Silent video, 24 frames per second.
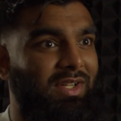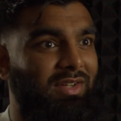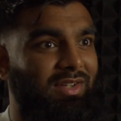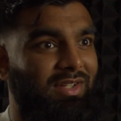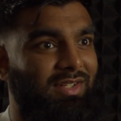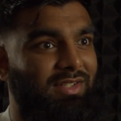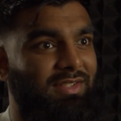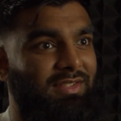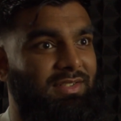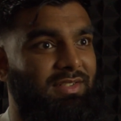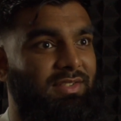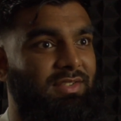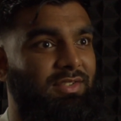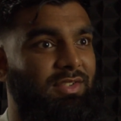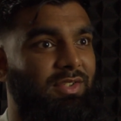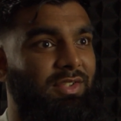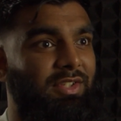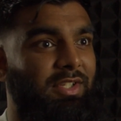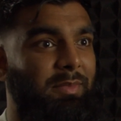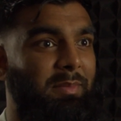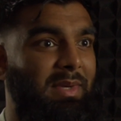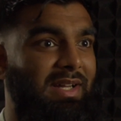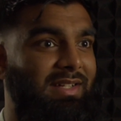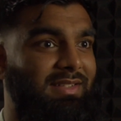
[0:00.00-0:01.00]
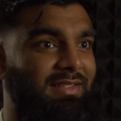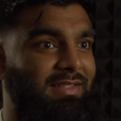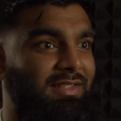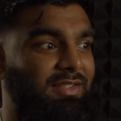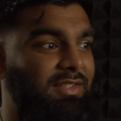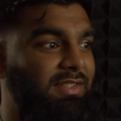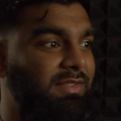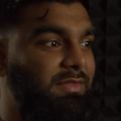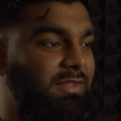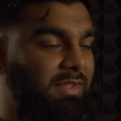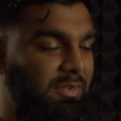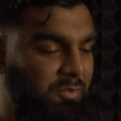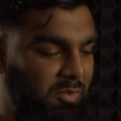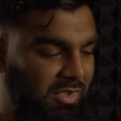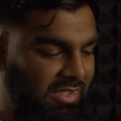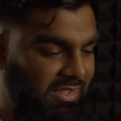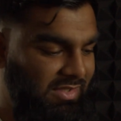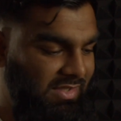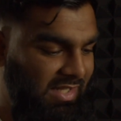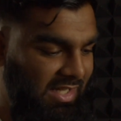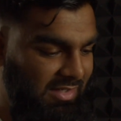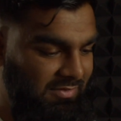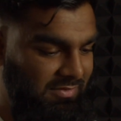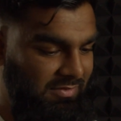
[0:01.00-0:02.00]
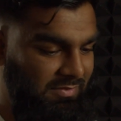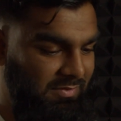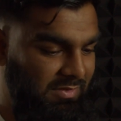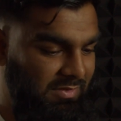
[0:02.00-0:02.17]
class on the mats because we used to have